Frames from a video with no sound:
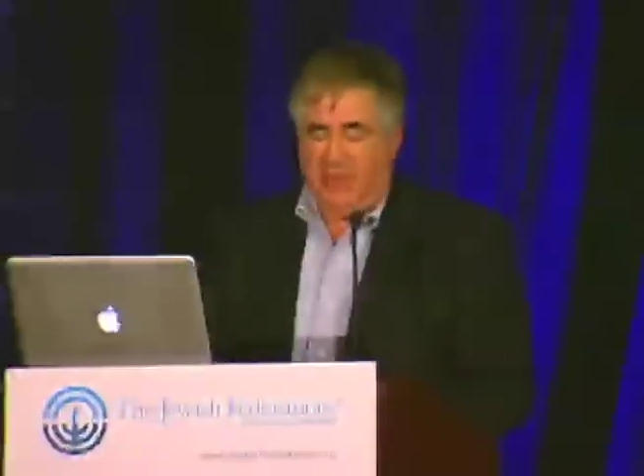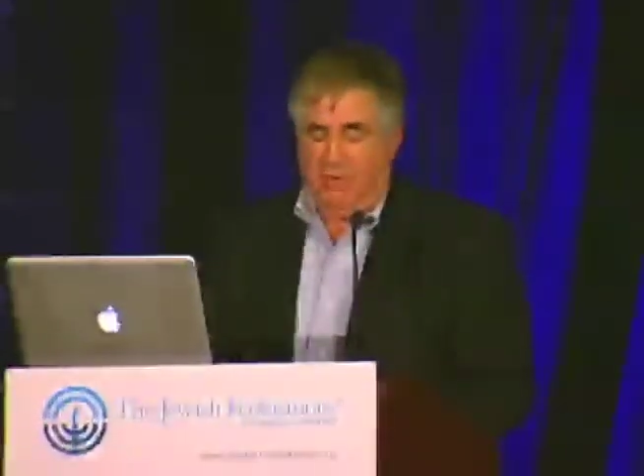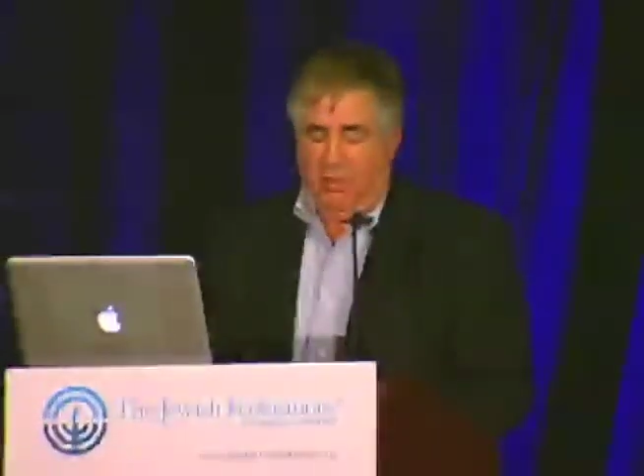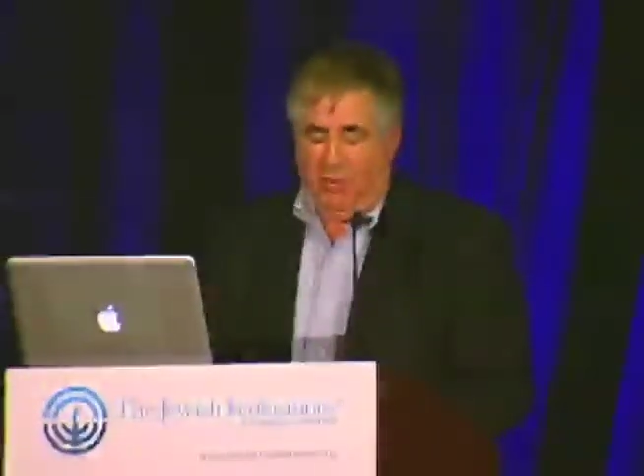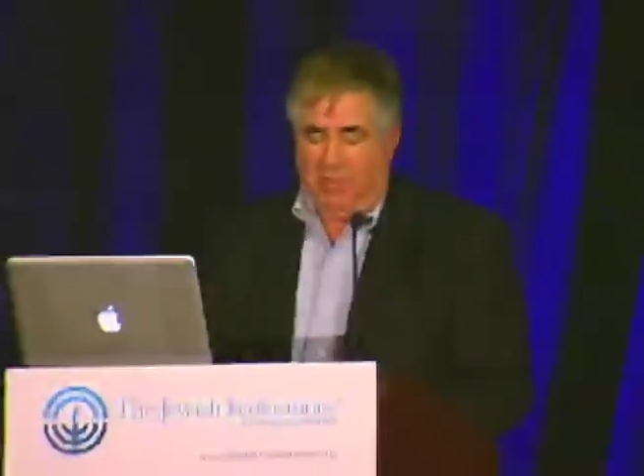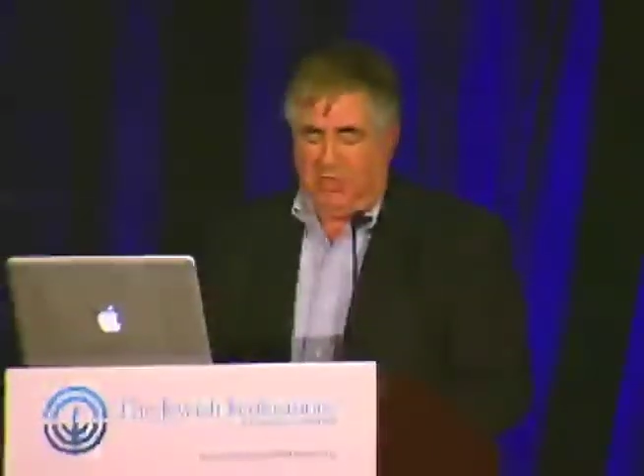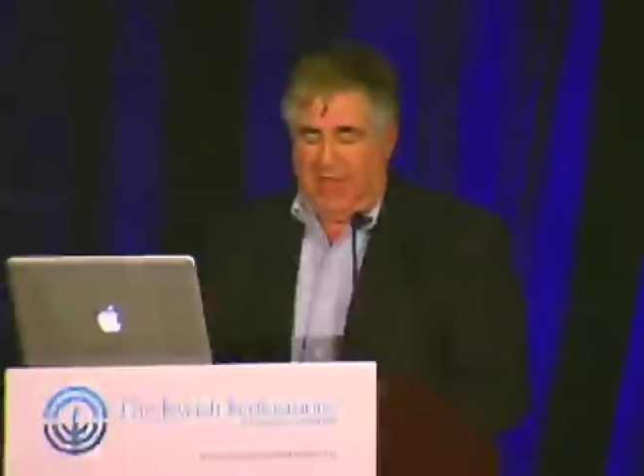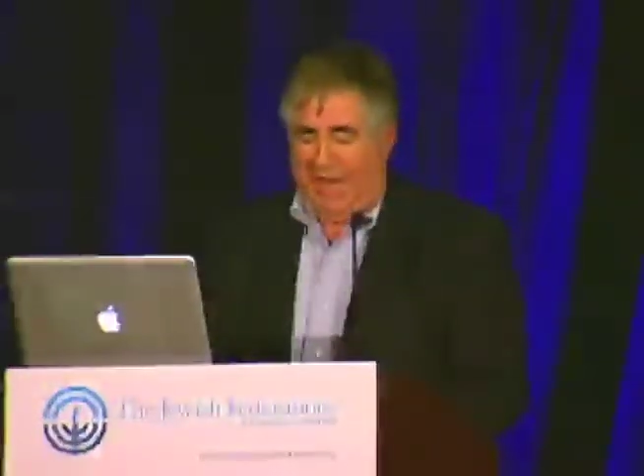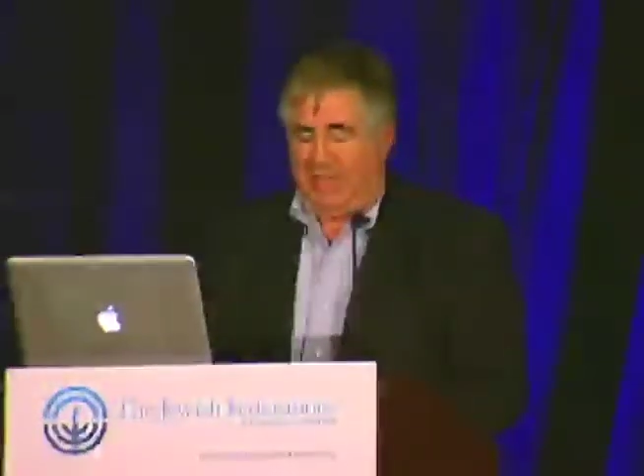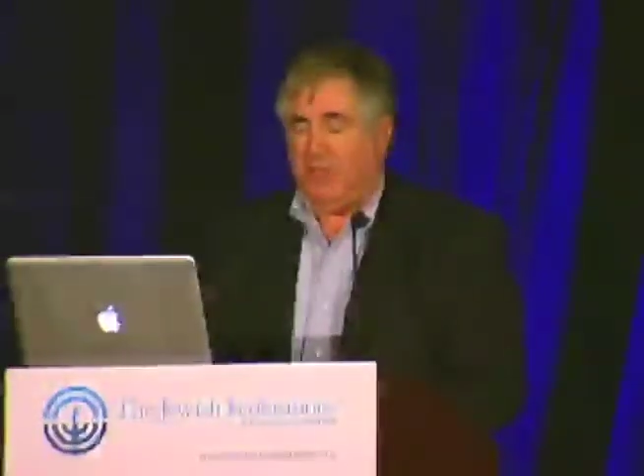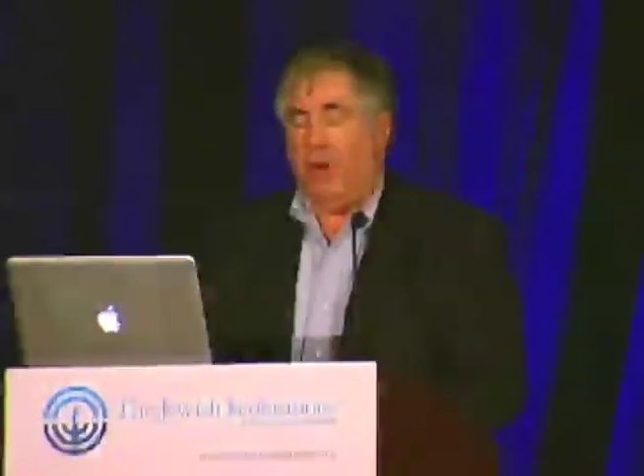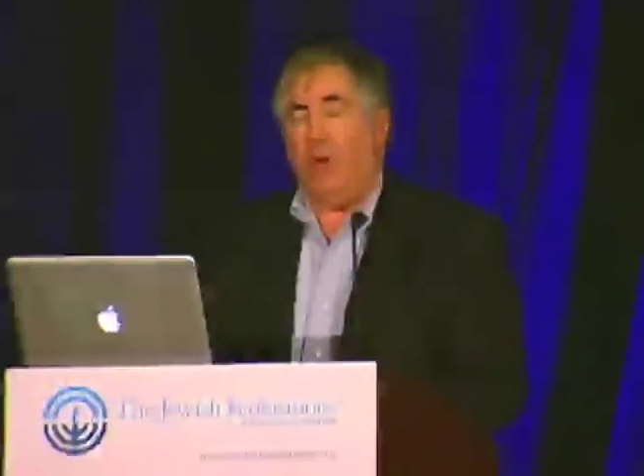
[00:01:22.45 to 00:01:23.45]
of course,
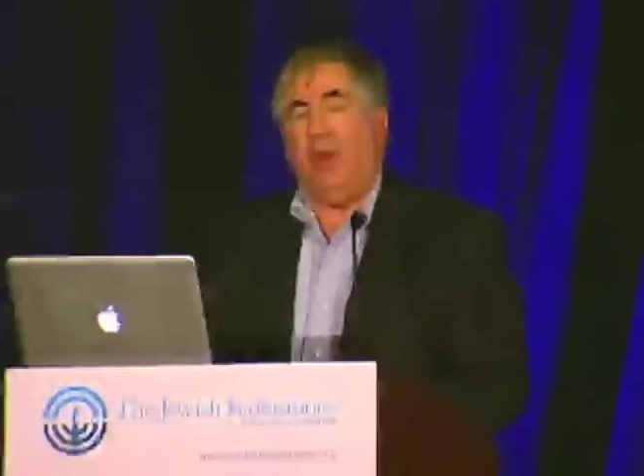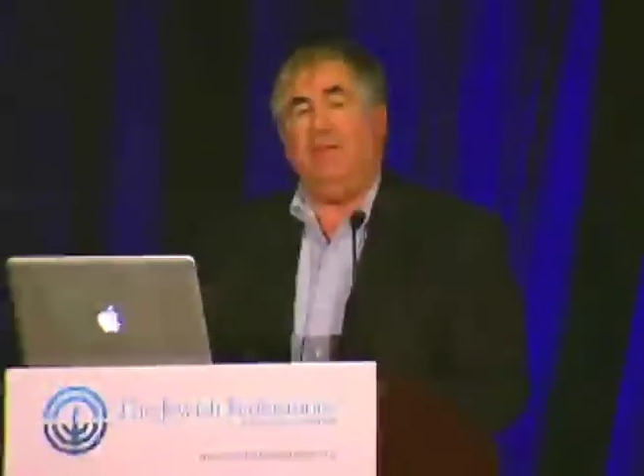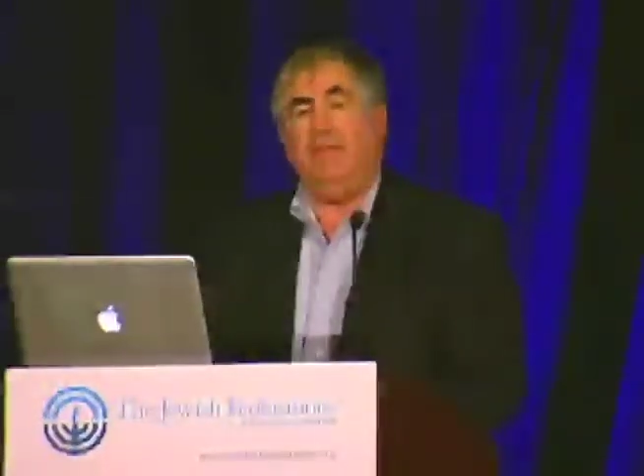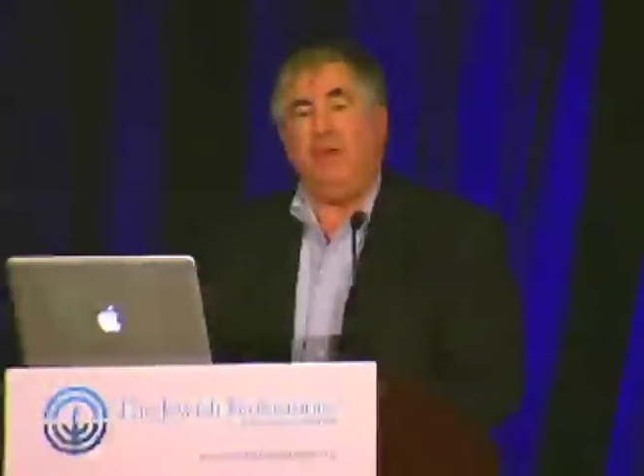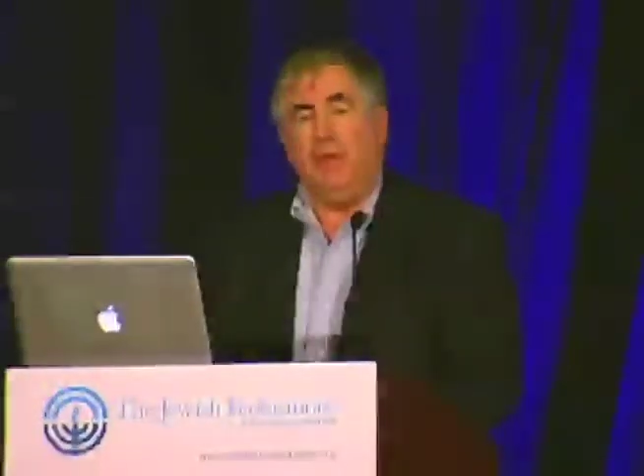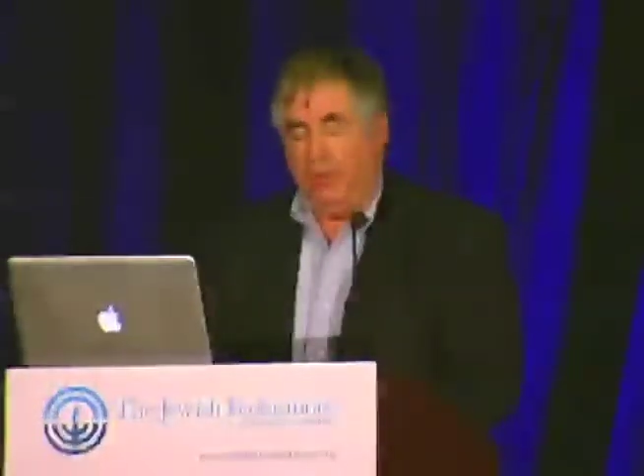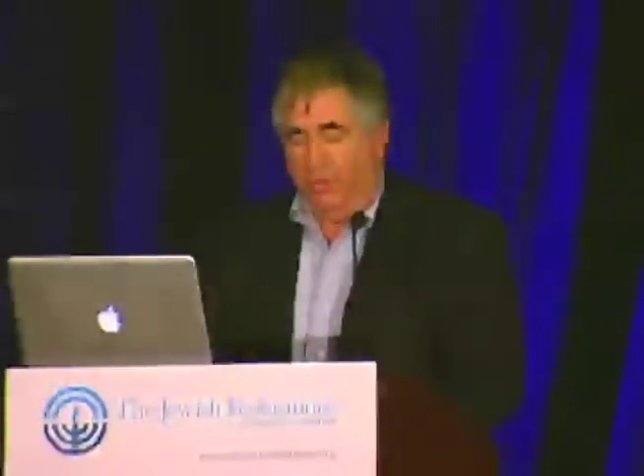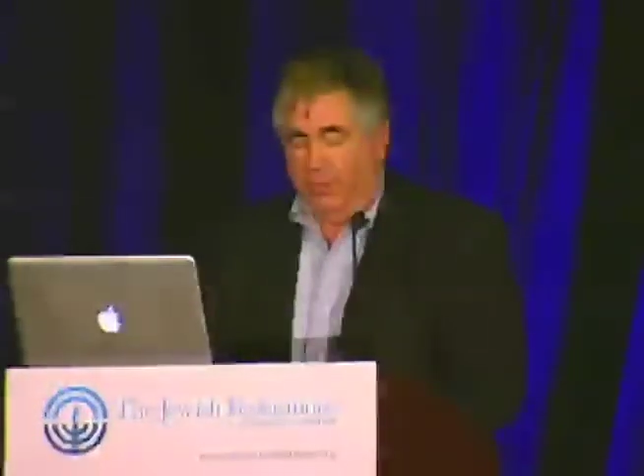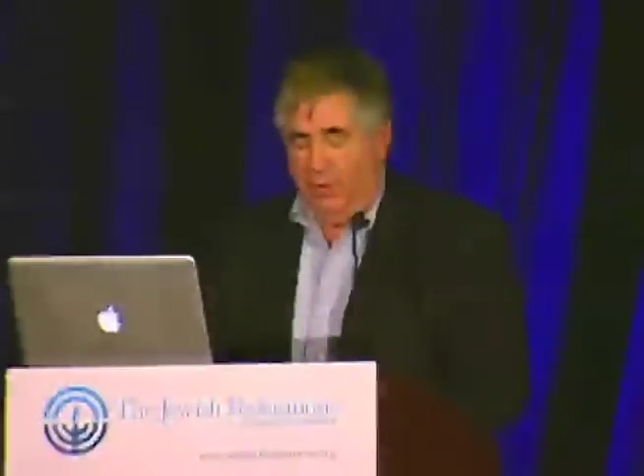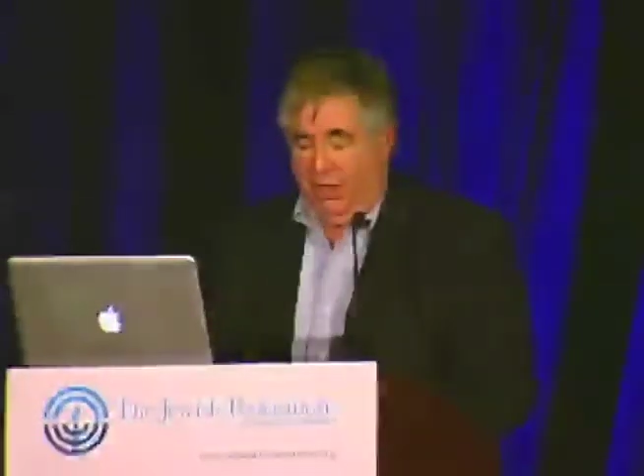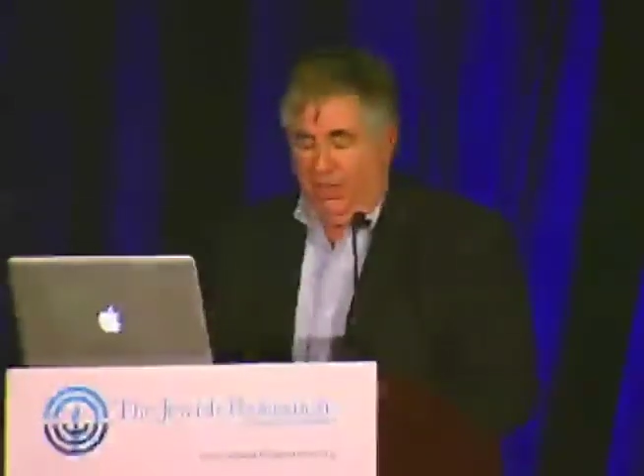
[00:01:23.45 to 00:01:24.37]
thanks to all of you